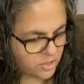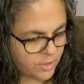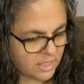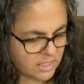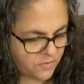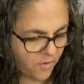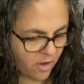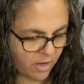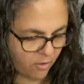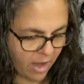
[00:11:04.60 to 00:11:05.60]
doing these for
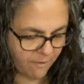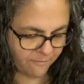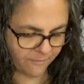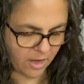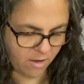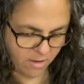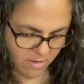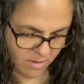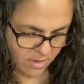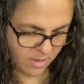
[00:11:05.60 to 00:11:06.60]
a craft fair,
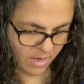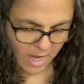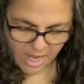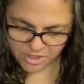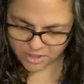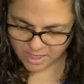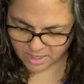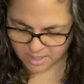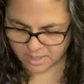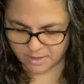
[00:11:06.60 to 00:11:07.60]
I think